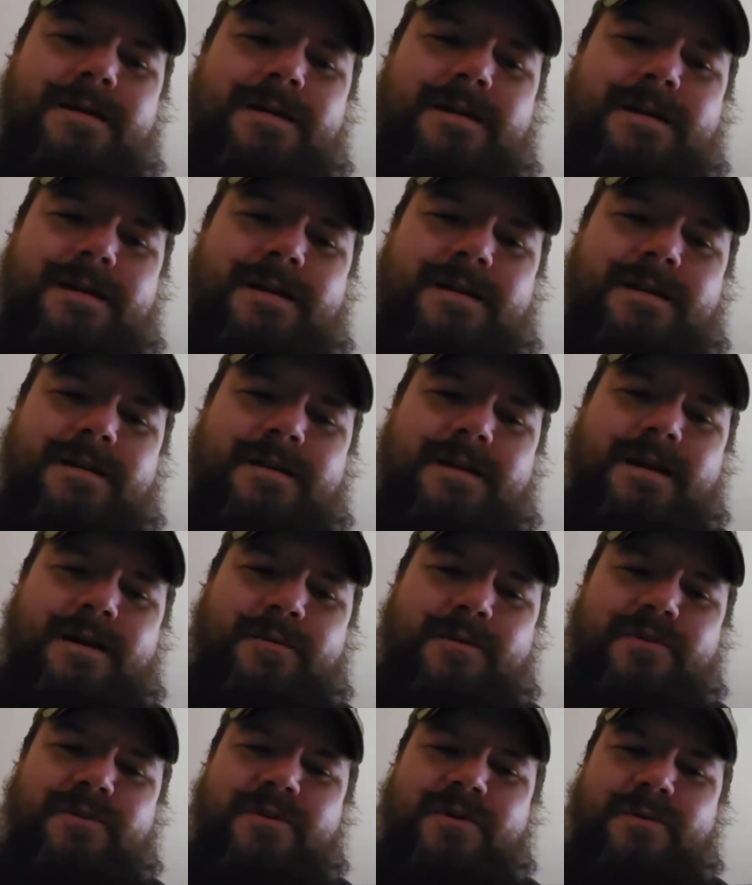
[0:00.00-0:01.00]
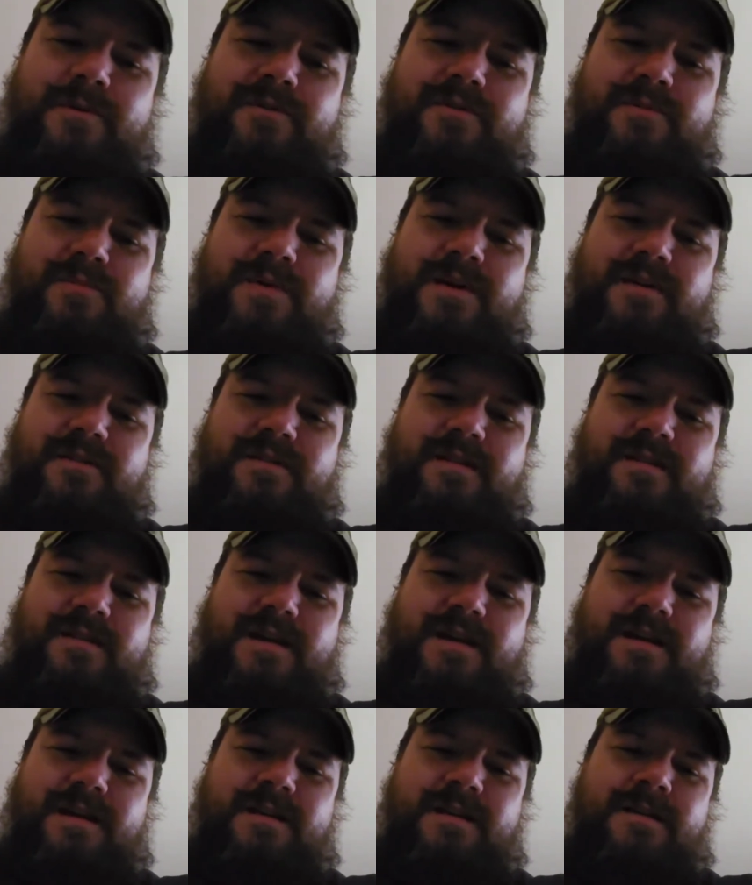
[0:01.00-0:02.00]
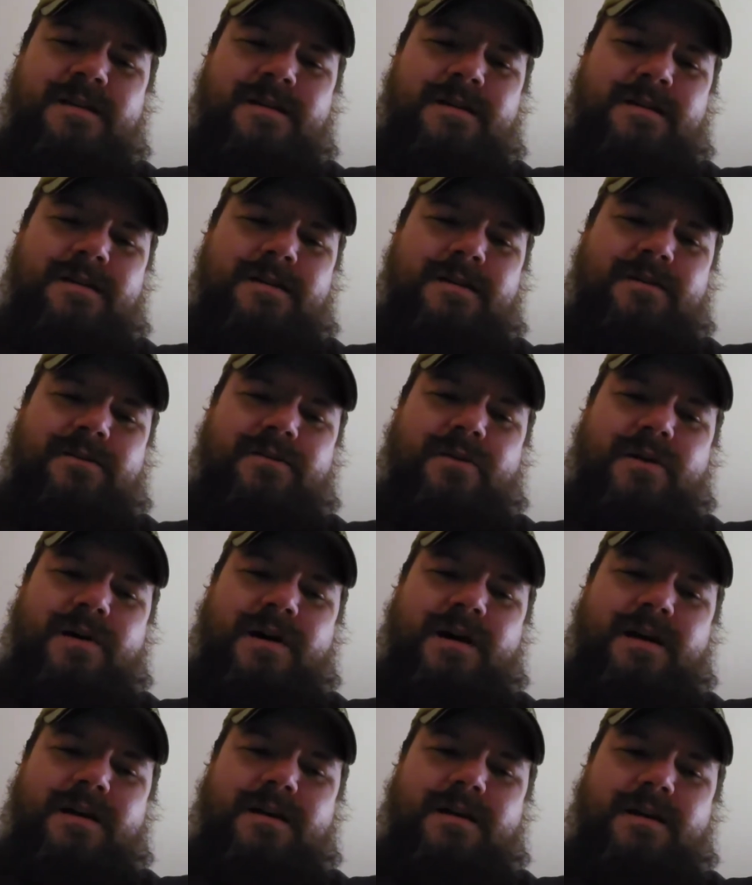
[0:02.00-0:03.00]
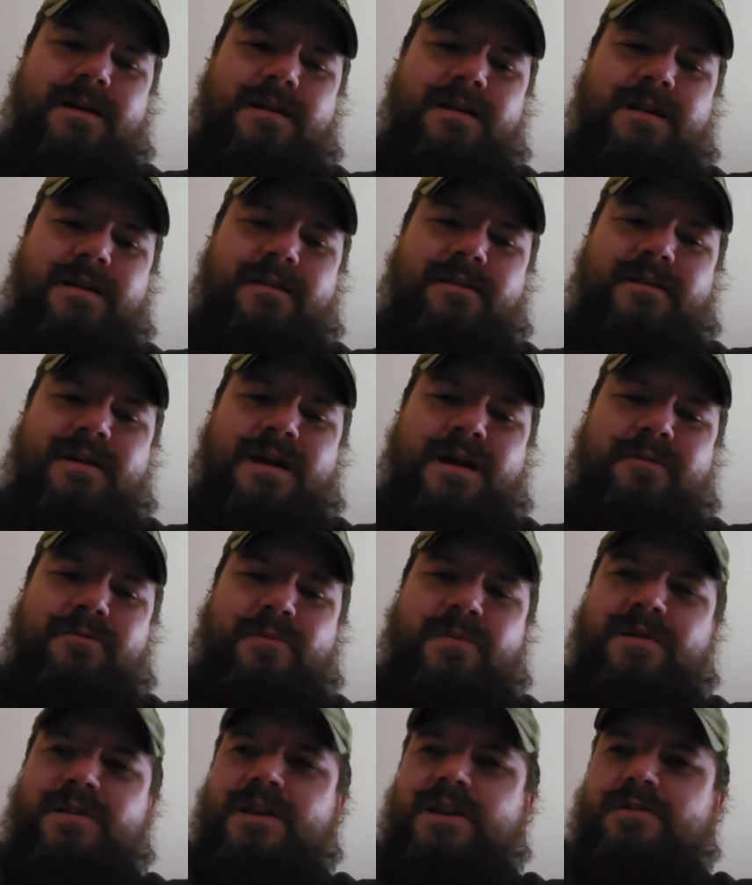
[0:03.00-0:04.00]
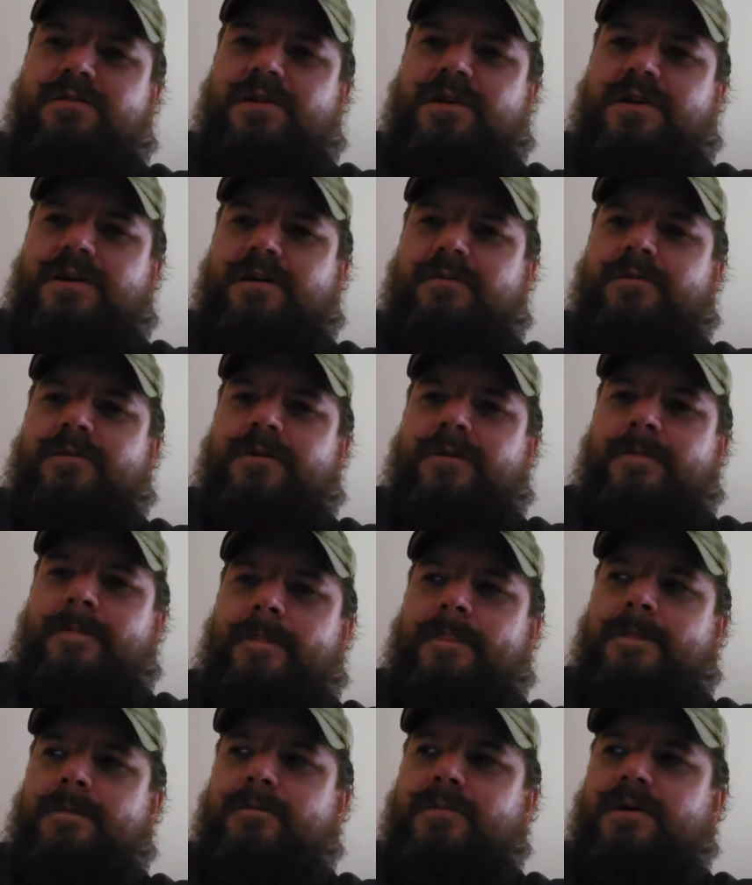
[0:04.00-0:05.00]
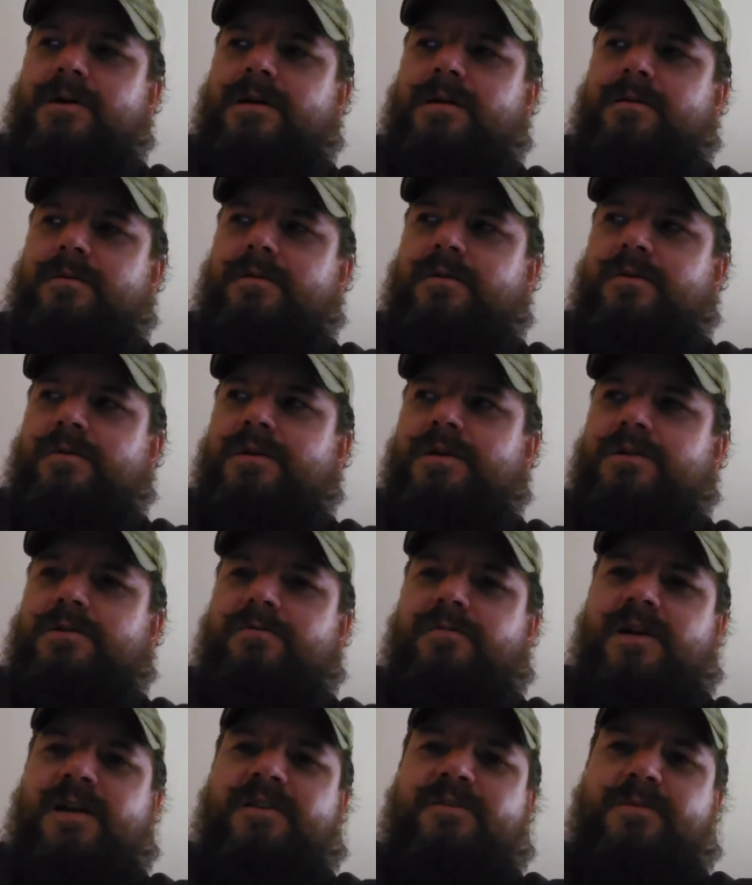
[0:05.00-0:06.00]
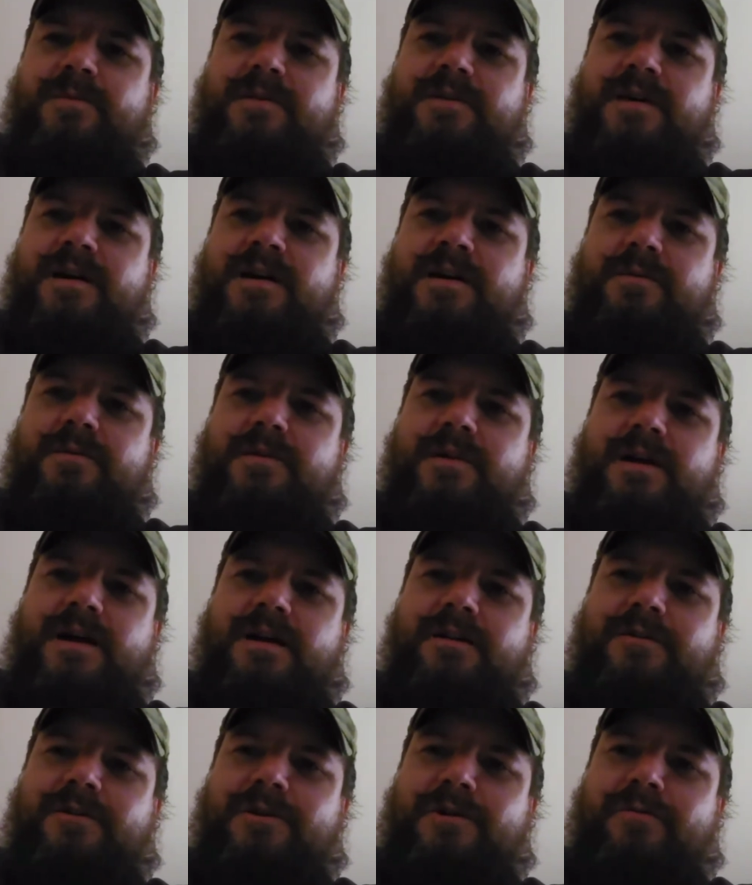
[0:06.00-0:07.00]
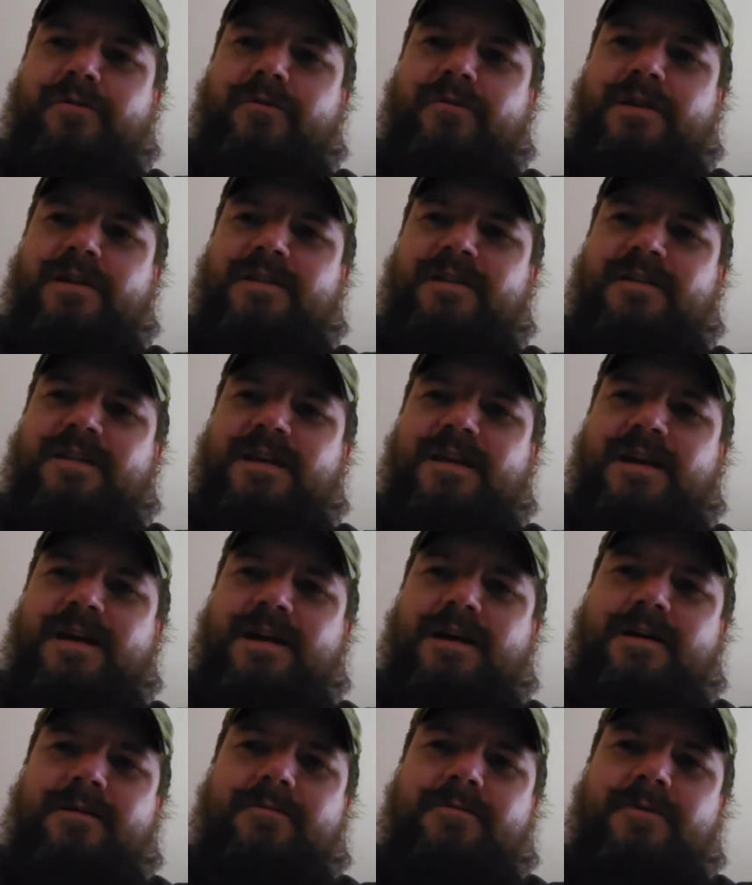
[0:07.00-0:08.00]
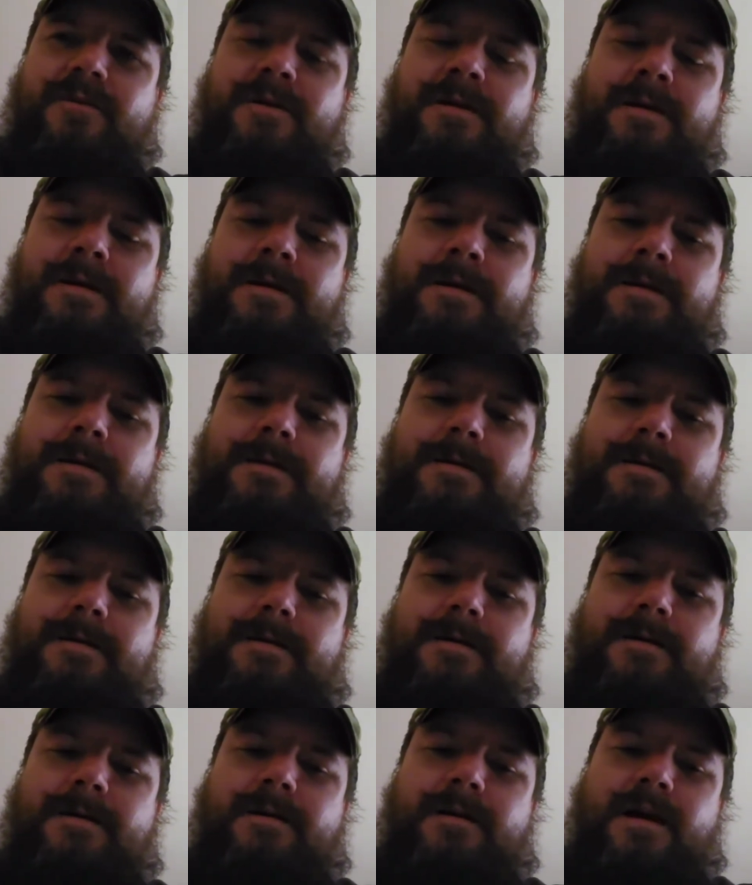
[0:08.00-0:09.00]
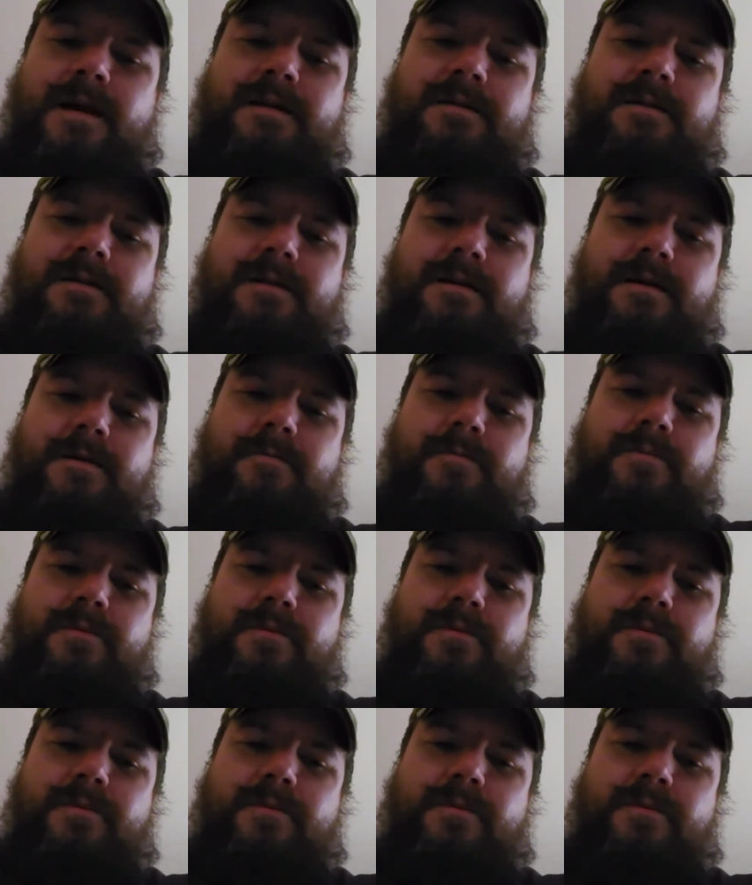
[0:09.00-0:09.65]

And I wasn't always the best at that. So I needed time for my knee to recover. But going into Ranger Battalion with the high turnover rate that they have, I ended up